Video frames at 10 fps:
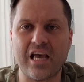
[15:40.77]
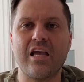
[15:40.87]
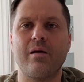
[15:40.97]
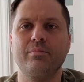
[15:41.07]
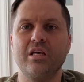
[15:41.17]

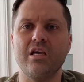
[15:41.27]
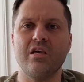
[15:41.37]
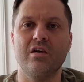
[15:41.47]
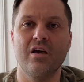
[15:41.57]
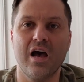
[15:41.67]

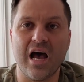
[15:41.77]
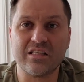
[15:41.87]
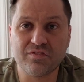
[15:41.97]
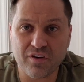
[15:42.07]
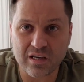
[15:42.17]
AMD
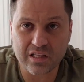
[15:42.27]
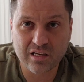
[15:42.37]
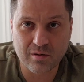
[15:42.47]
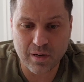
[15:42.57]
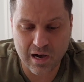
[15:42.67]
has finally
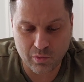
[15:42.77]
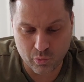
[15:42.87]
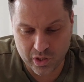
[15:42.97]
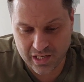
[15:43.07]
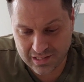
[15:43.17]
come out
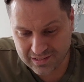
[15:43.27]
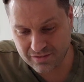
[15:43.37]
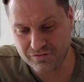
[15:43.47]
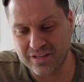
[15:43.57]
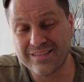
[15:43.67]
with
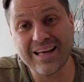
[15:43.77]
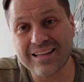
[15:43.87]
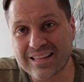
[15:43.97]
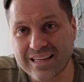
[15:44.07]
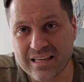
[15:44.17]

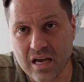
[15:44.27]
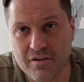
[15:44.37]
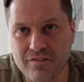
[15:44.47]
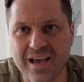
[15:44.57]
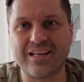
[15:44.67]

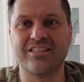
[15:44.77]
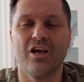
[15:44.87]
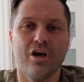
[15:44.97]
FidelityFX.